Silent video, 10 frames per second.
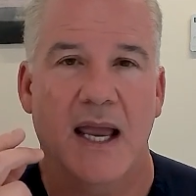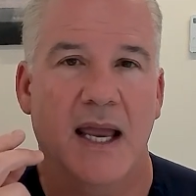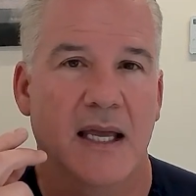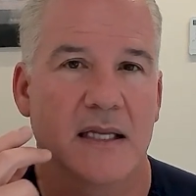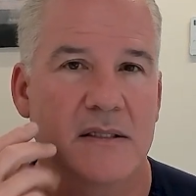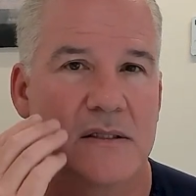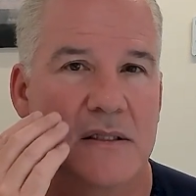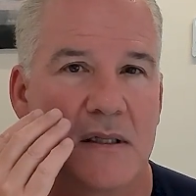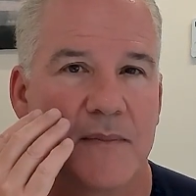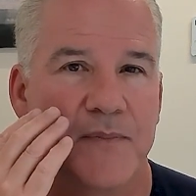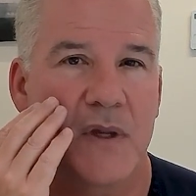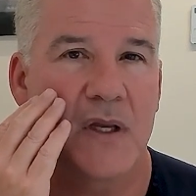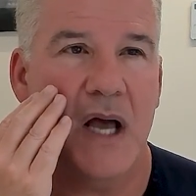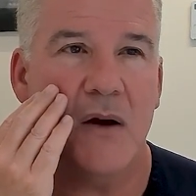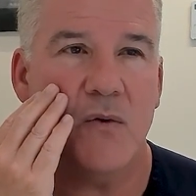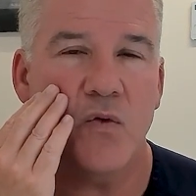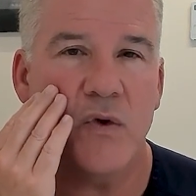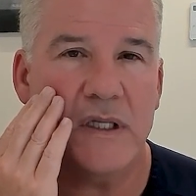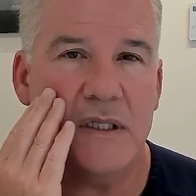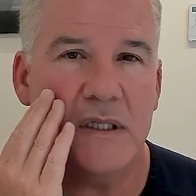And you're not
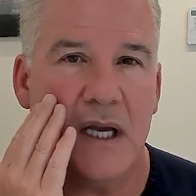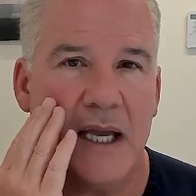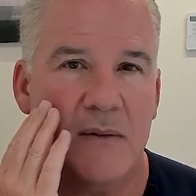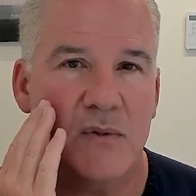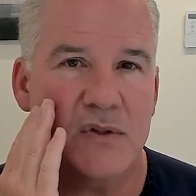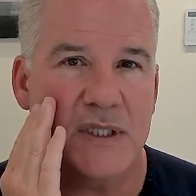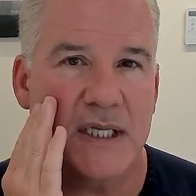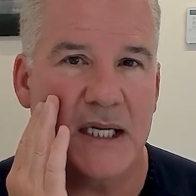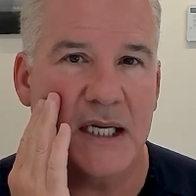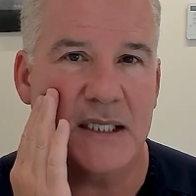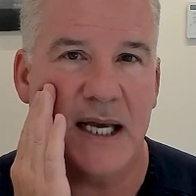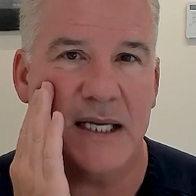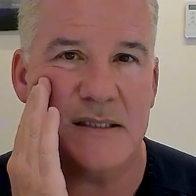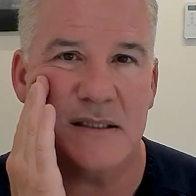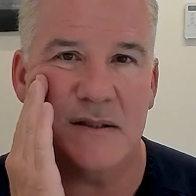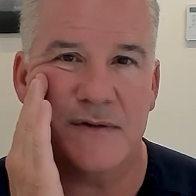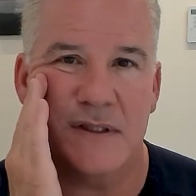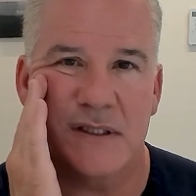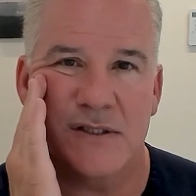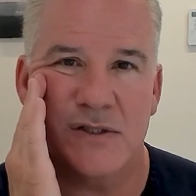really able to get a nice lift in
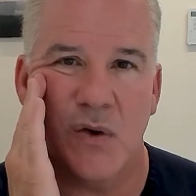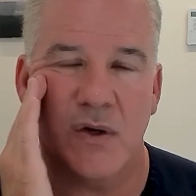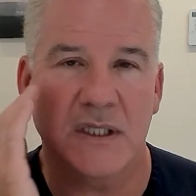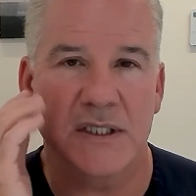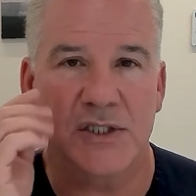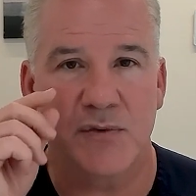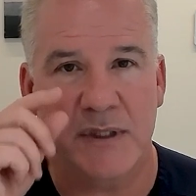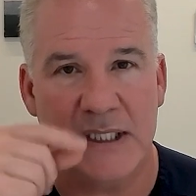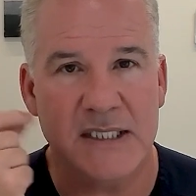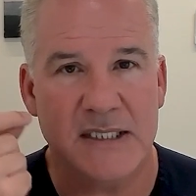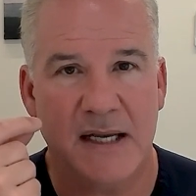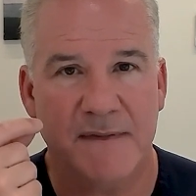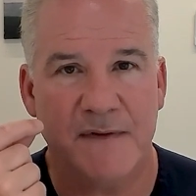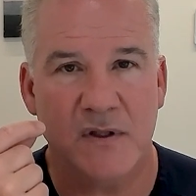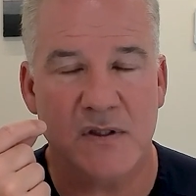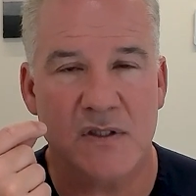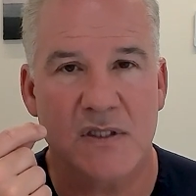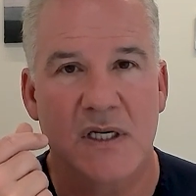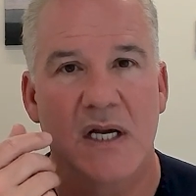this zone unless you release that first,